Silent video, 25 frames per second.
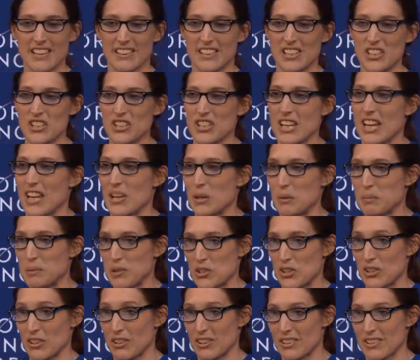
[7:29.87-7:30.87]
the shared
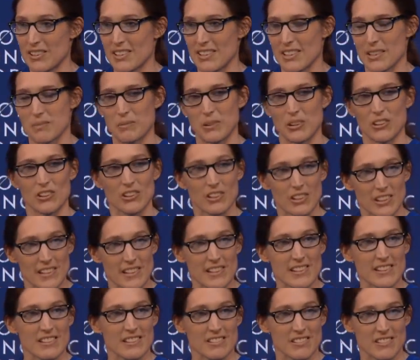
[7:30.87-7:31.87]
opportunities, but
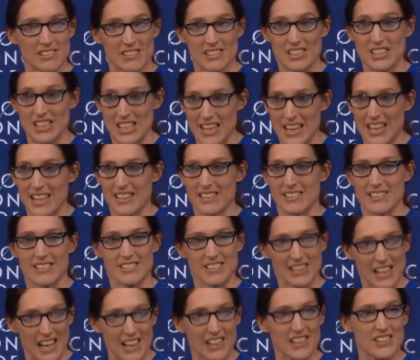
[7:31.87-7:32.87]
goodness, shared
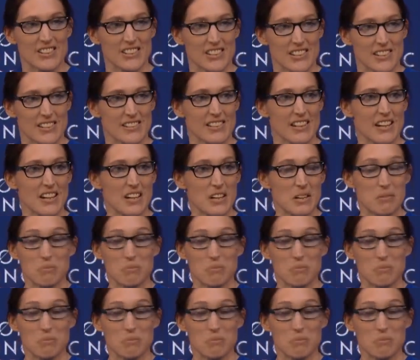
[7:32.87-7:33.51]
challenges,